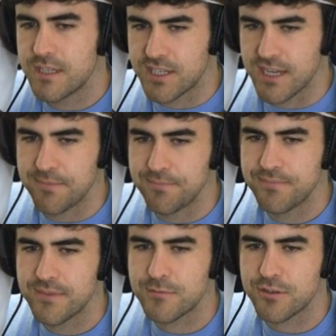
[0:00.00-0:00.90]
He's dead.
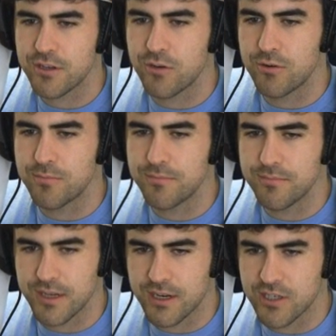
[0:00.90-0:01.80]
I'm sure the corp,
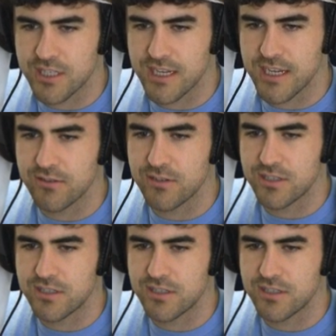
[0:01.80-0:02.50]
the curse thing was